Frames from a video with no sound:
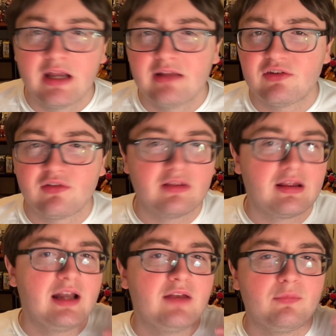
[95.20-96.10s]
just to
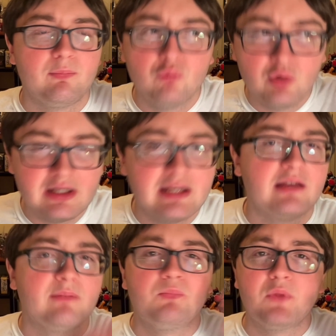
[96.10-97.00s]
kind of really
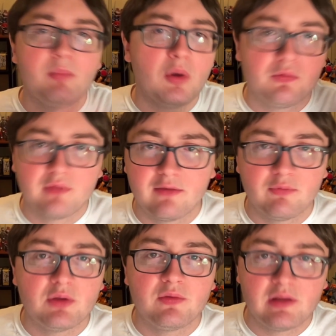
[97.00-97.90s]
get the most out of
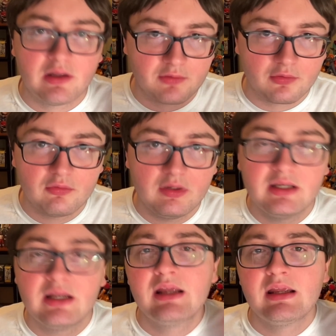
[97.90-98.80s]
what you see on the
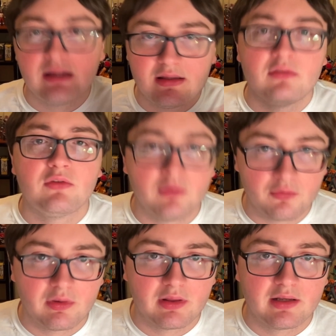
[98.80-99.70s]
screen into the
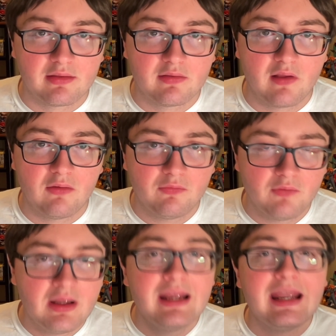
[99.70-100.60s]
toy line itself.
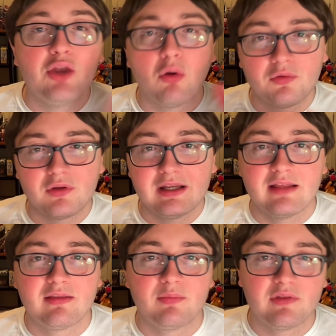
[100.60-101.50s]
And you're also going to
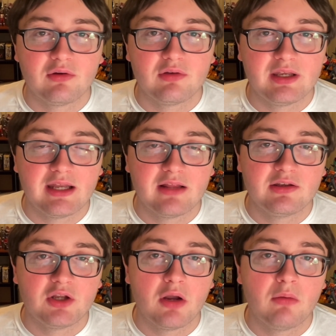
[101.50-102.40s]
get some sticker detailing
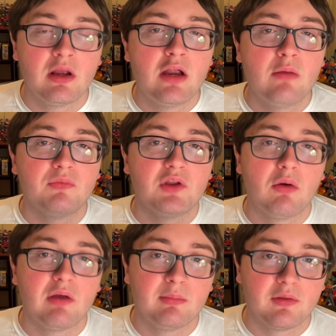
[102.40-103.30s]
to go with the
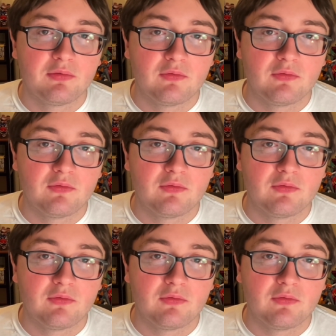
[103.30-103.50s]
Ohin Buster